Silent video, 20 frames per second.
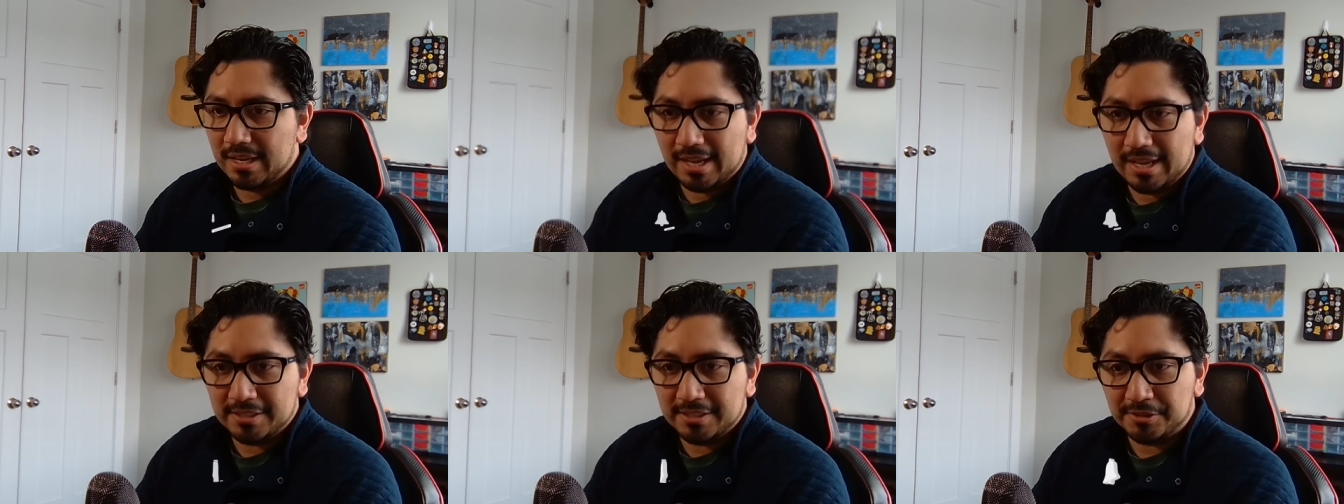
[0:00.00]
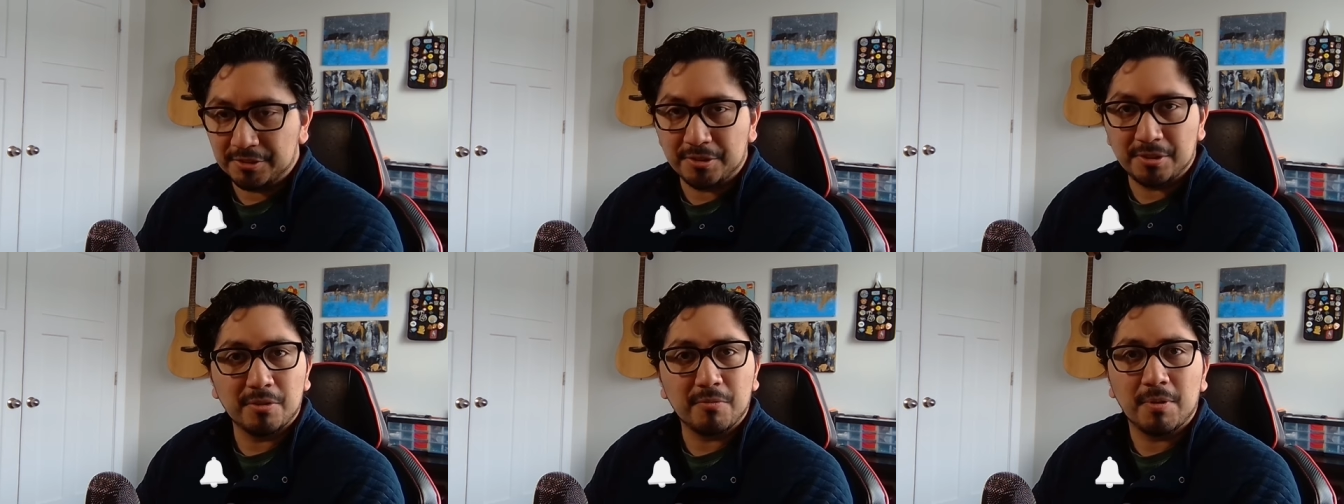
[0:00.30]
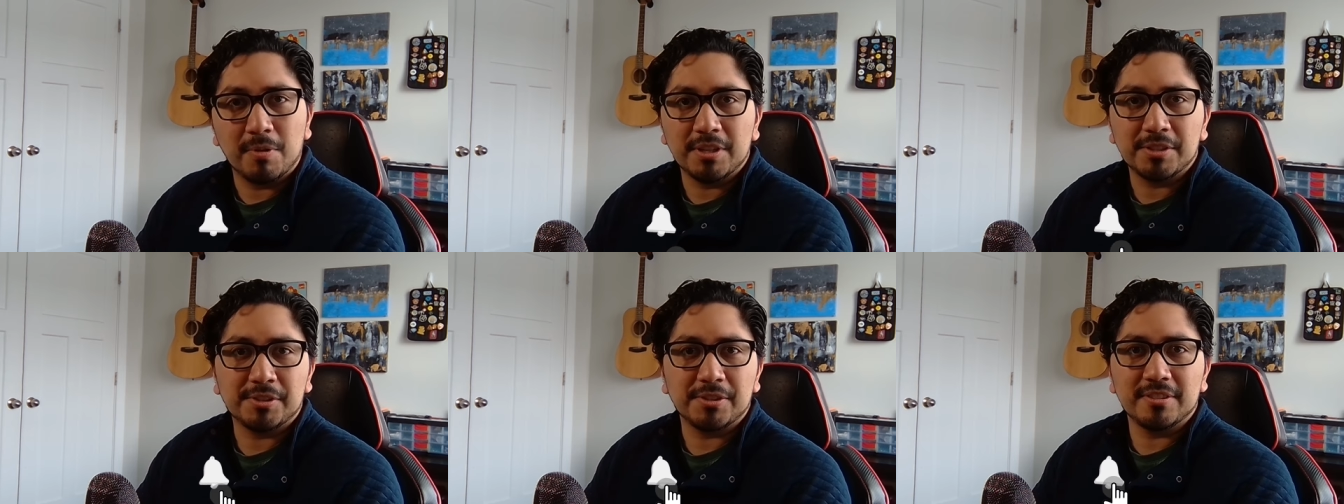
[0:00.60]
answer your
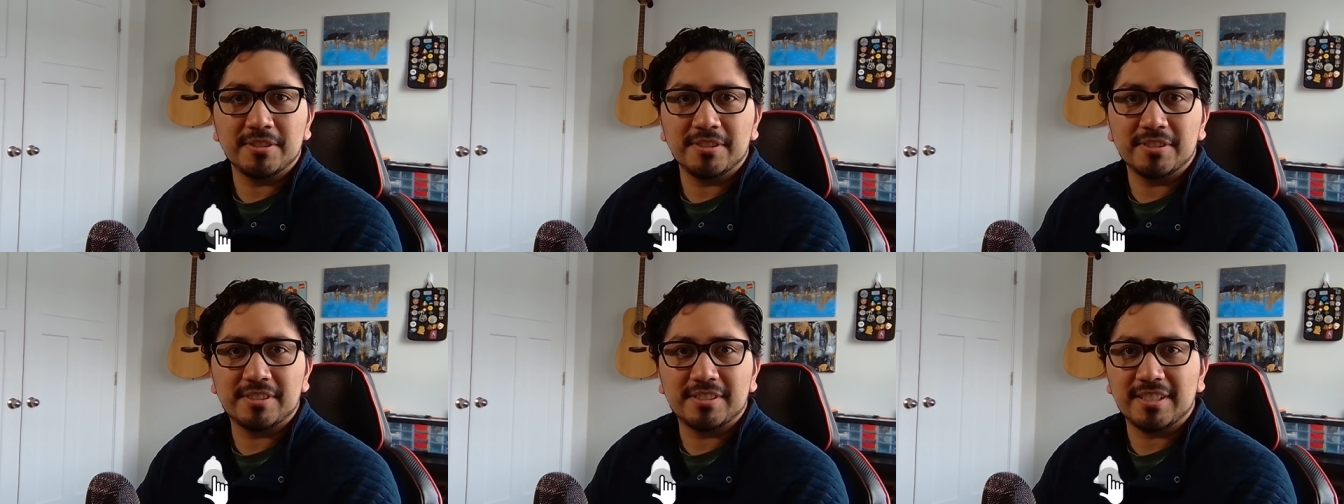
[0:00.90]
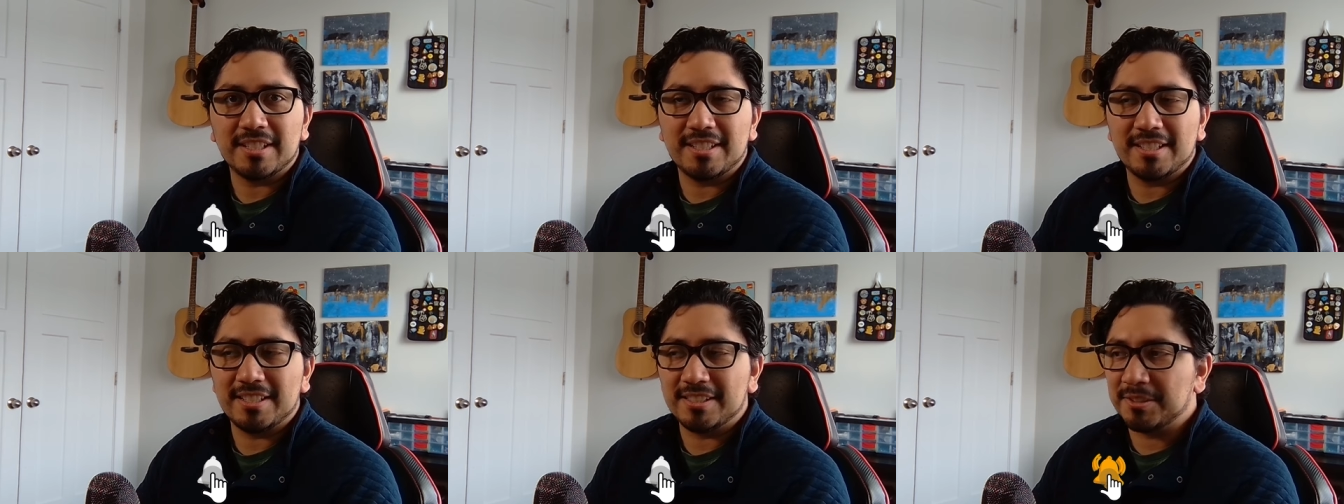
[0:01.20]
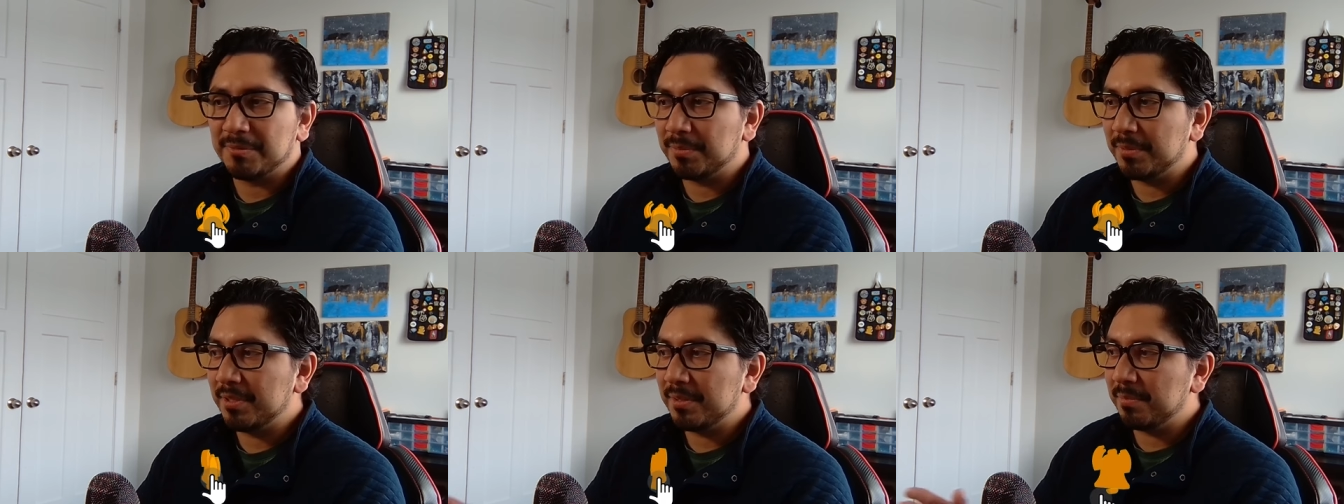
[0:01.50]
questions as
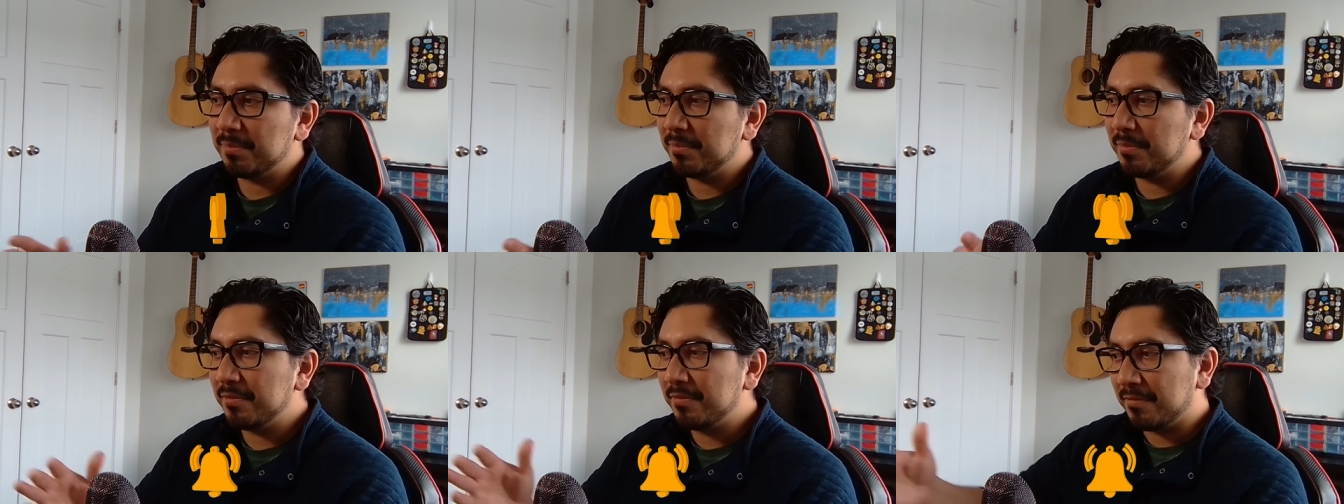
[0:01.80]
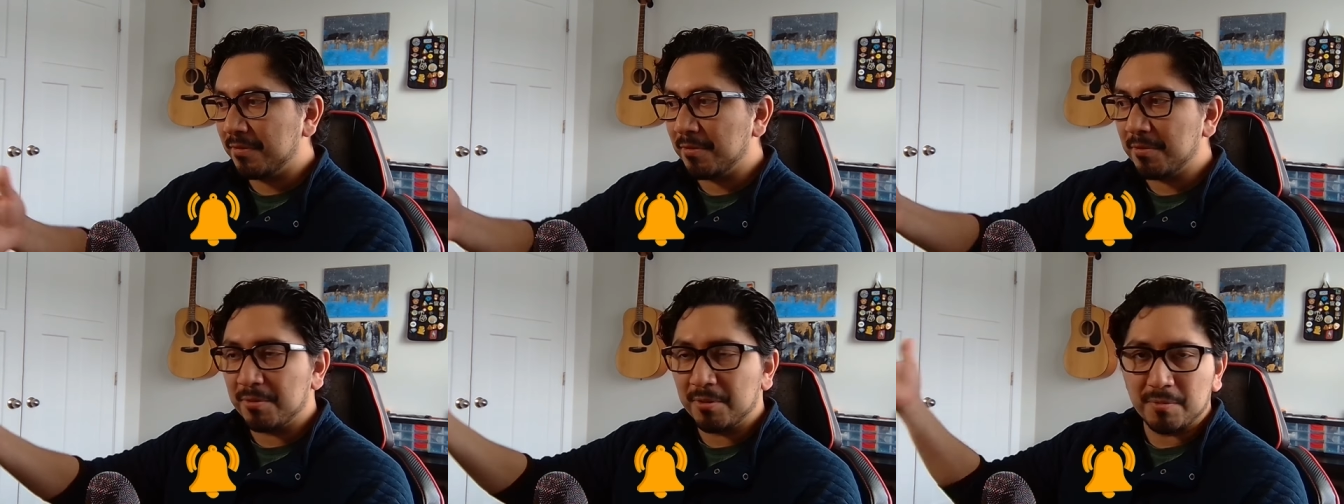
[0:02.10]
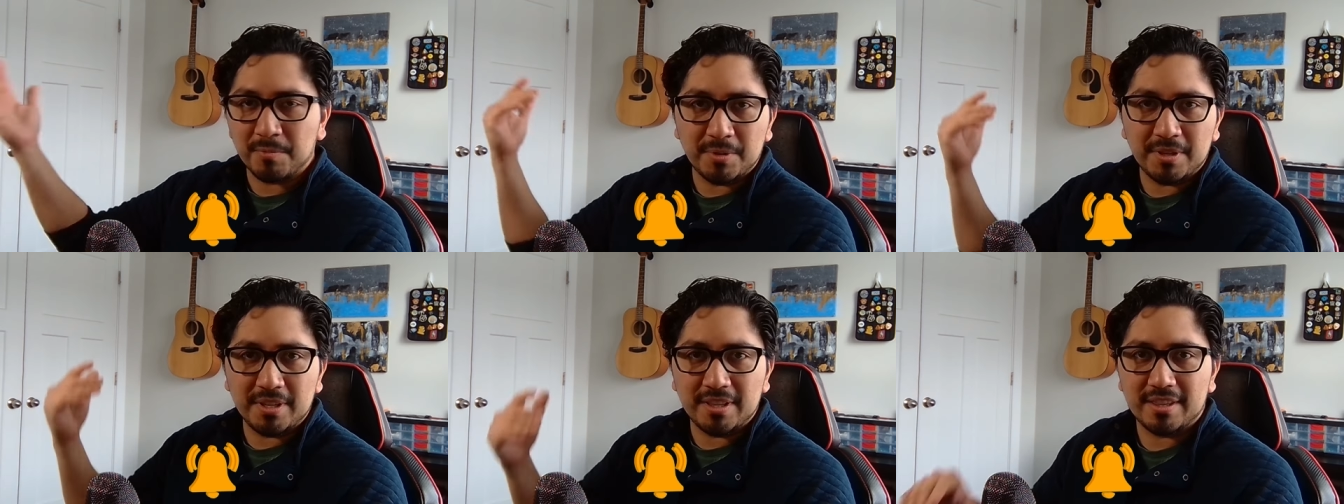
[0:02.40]
we move forward
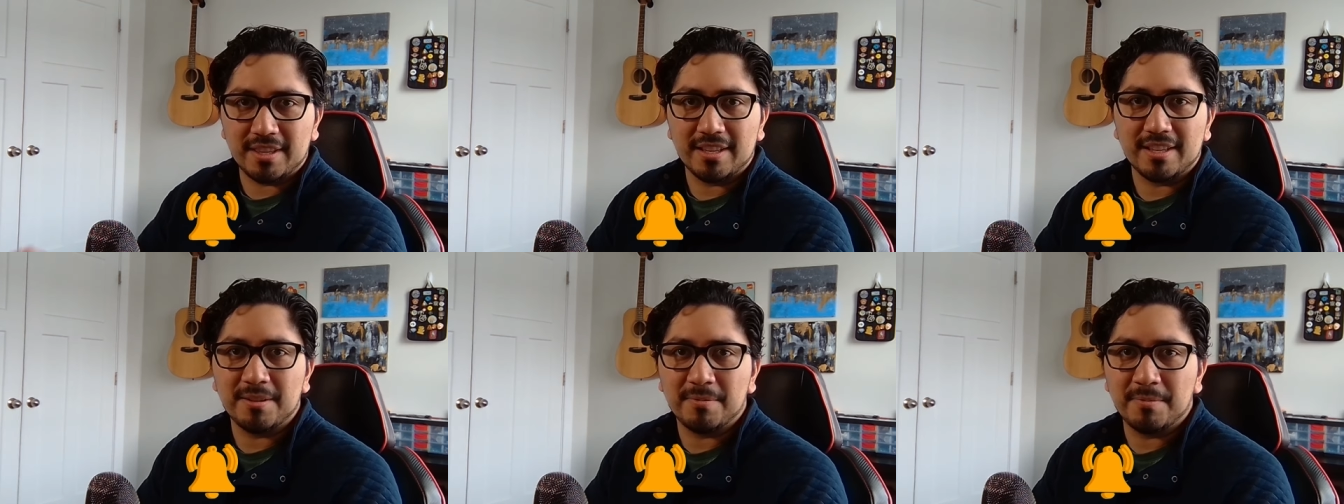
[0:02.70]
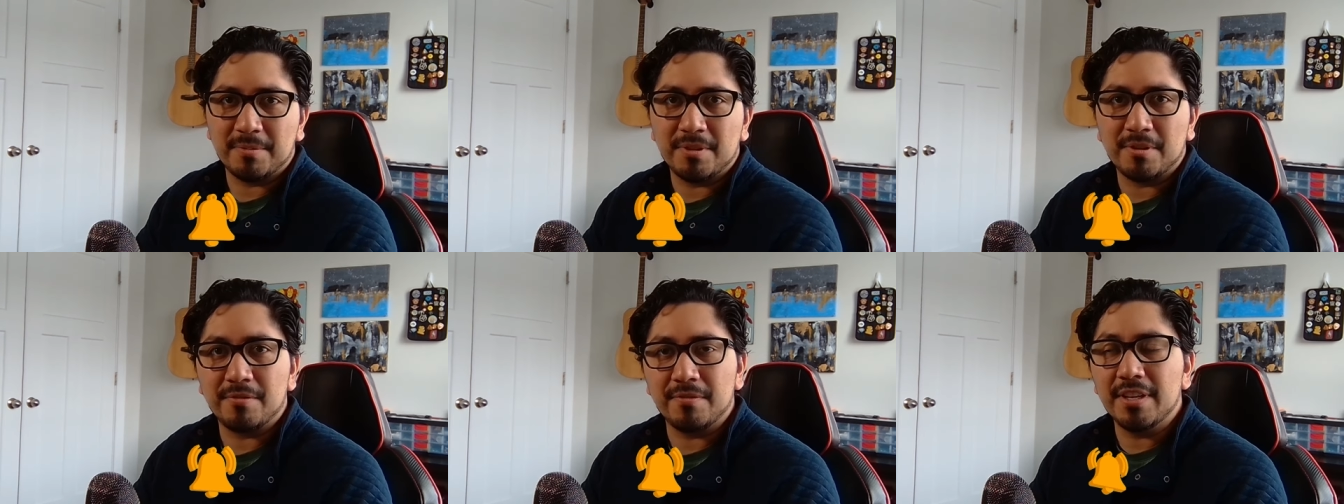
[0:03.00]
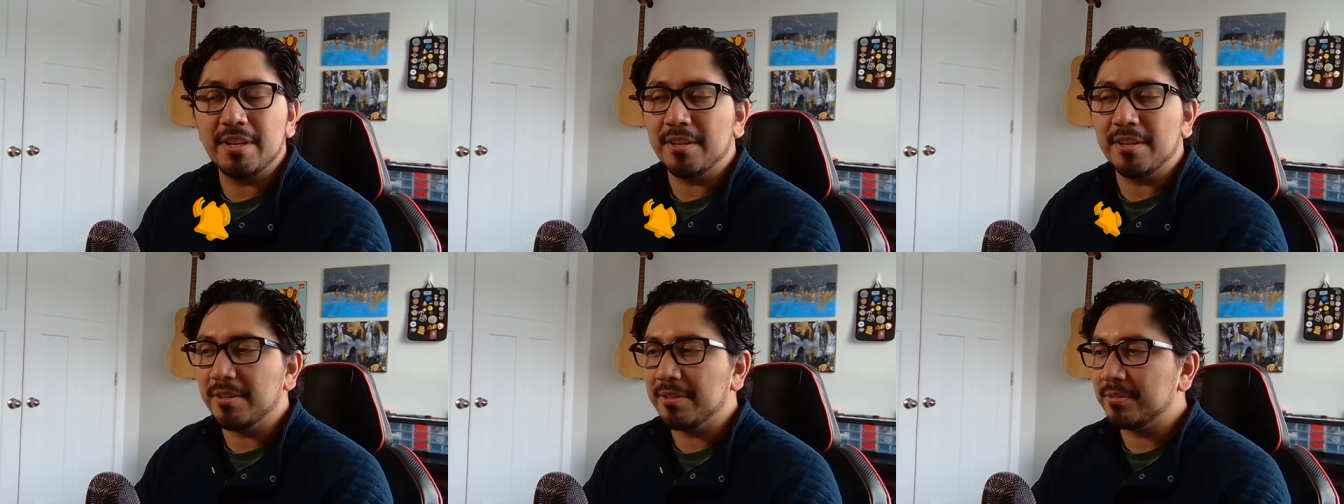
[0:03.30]
with, uh, with our
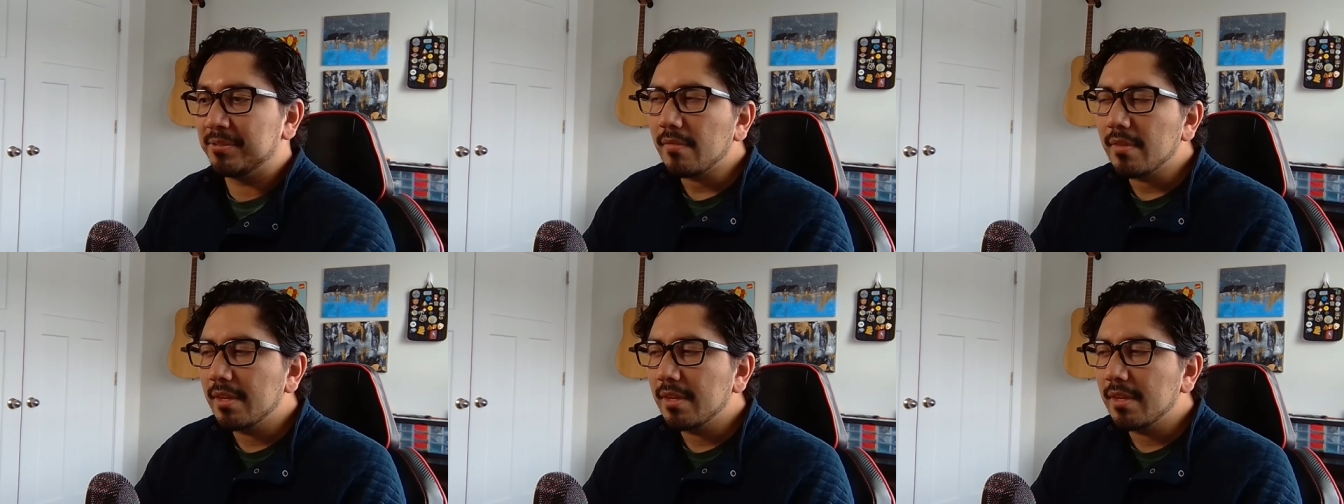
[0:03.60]
videos.